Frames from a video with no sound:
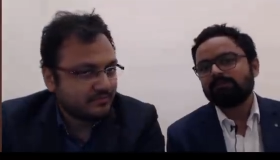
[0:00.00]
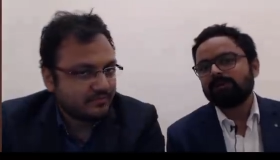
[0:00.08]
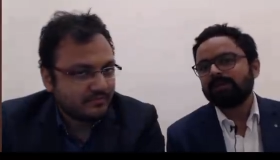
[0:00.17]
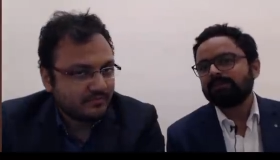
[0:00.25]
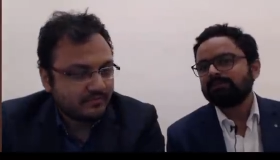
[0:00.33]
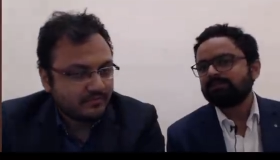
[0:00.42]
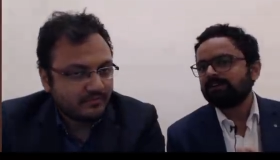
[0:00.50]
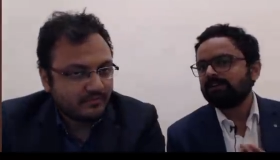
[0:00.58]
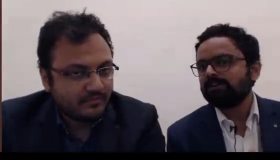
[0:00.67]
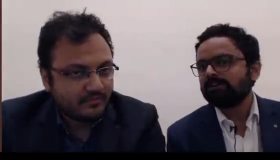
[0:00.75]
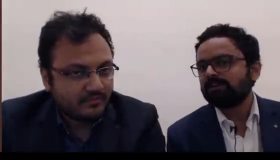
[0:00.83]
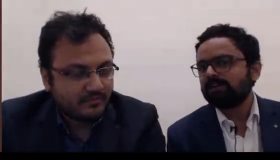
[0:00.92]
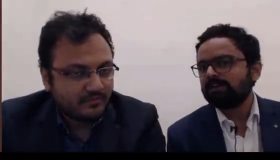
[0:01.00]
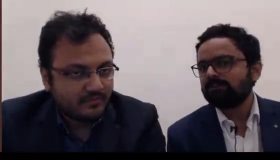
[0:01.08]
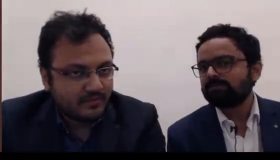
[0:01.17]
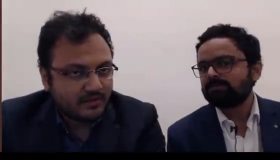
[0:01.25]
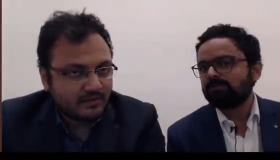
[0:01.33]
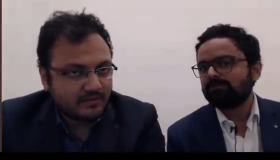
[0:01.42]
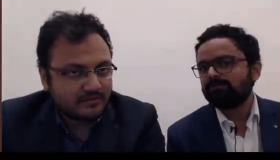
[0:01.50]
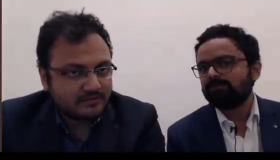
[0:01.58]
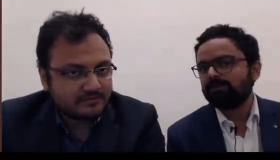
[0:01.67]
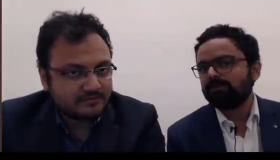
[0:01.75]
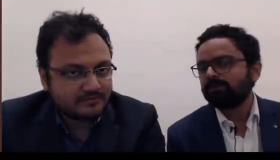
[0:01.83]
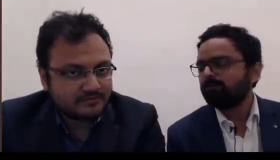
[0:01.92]
Speaker 1: by uh, studying the games of
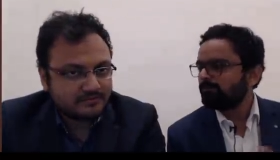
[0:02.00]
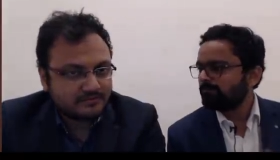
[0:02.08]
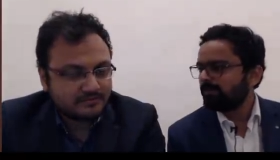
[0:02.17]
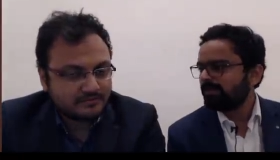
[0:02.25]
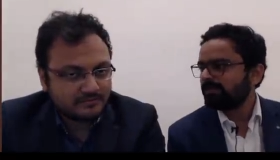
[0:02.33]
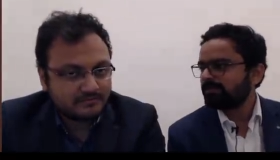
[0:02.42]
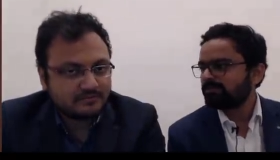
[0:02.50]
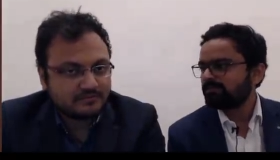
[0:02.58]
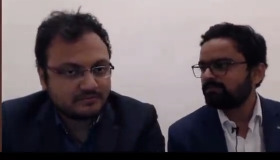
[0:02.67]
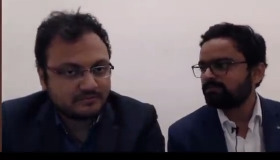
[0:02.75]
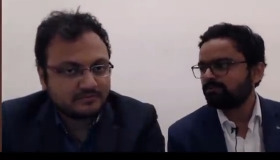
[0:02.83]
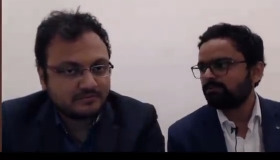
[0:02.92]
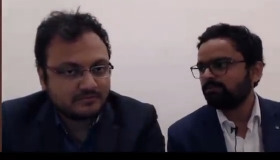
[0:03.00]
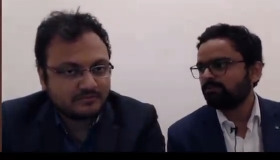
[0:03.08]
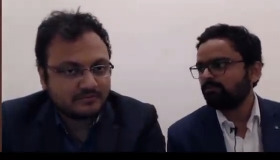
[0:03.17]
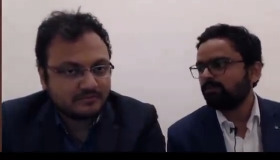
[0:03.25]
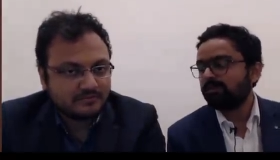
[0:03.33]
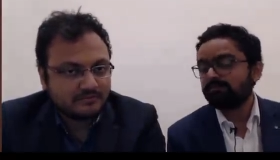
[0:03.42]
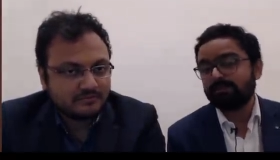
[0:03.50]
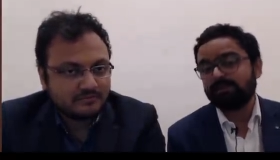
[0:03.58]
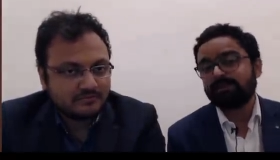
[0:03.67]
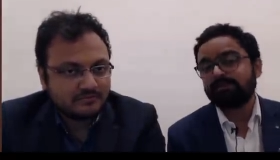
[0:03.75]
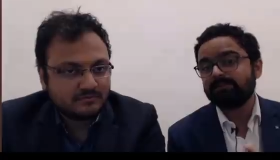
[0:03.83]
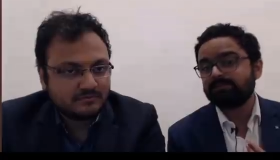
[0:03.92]
uh, good players also who have
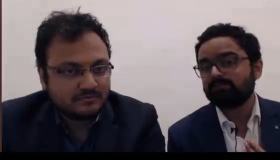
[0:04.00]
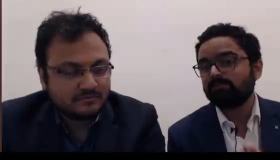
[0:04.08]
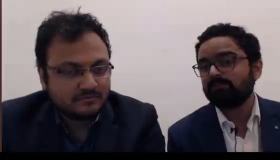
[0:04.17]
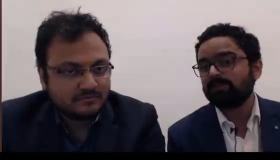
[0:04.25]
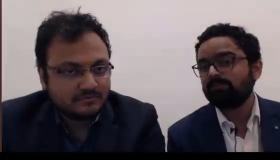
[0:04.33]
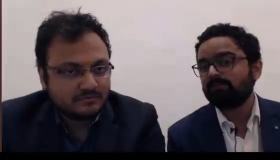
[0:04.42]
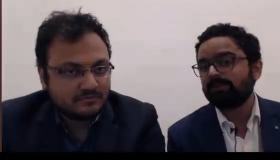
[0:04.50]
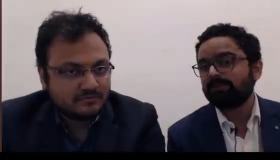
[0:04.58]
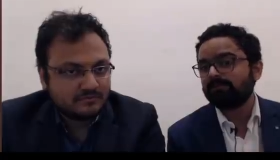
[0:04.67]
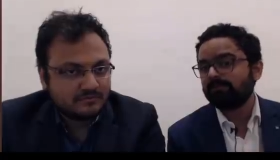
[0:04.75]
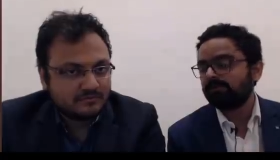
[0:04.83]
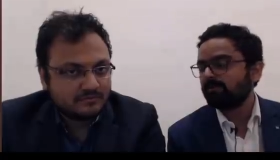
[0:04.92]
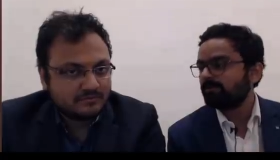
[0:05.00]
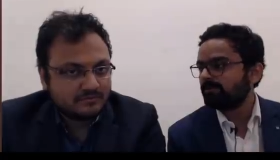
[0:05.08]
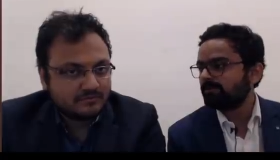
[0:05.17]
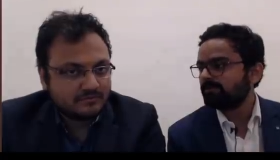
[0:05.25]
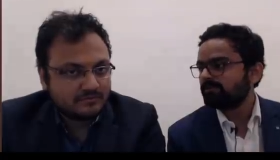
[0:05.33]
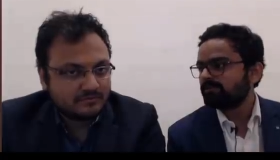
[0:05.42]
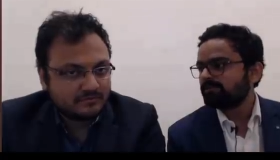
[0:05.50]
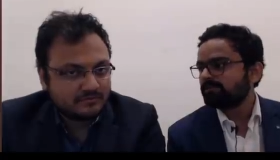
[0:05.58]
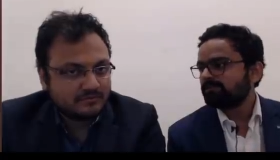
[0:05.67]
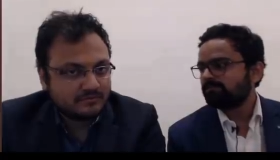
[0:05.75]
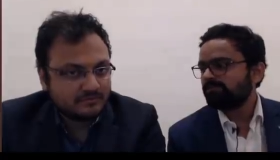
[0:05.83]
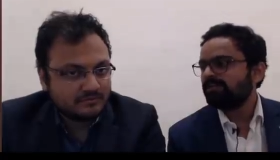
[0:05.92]
played this opening quite uh,
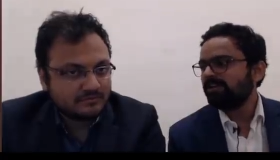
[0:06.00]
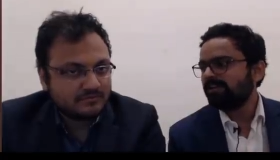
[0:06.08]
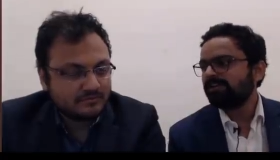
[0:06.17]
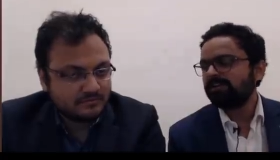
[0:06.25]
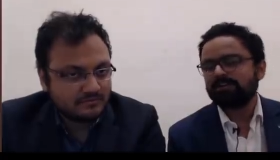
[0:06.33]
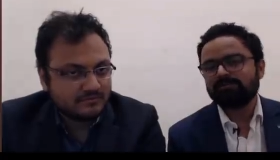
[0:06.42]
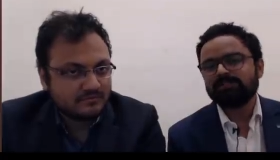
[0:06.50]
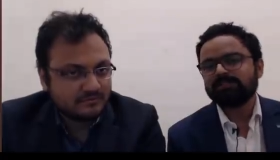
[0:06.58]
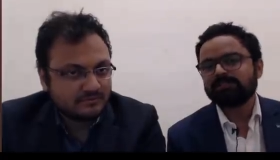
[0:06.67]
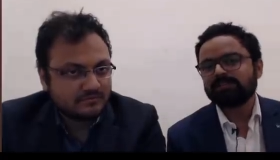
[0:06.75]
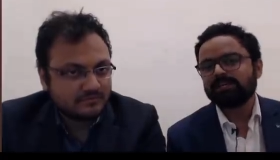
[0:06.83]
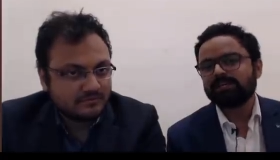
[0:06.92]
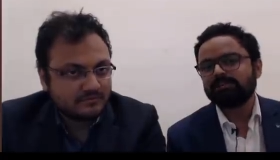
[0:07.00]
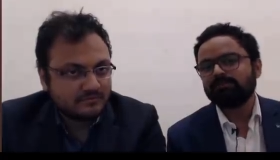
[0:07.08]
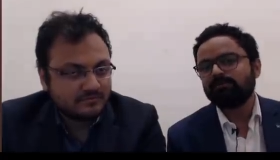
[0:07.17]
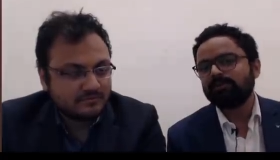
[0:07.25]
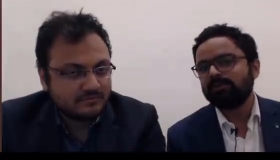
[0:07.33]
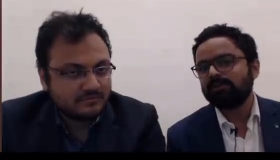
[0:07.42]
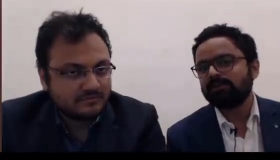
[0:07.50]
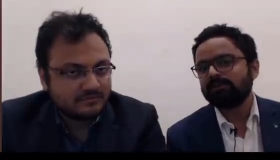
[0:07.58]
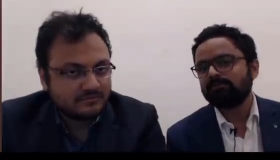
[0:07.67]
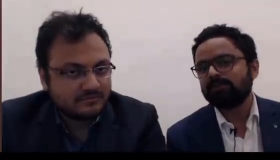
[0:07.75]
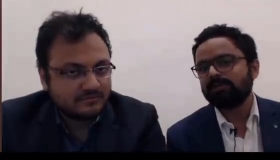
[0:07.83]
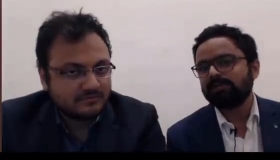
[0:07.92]
brilliantly, we'll say, you will
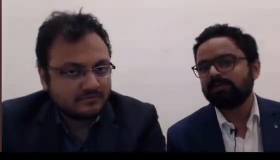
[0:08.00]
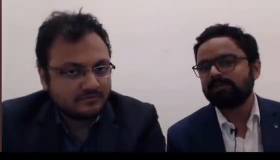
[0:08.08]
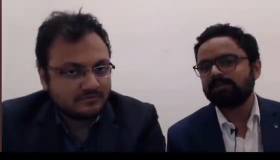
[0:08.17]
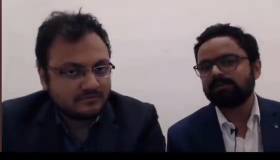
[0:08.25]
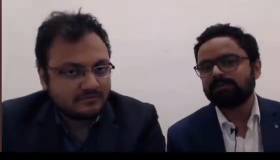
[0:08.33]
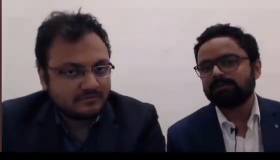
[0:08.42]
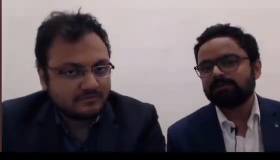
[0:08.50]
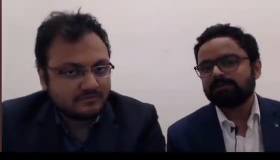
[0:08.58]
learn many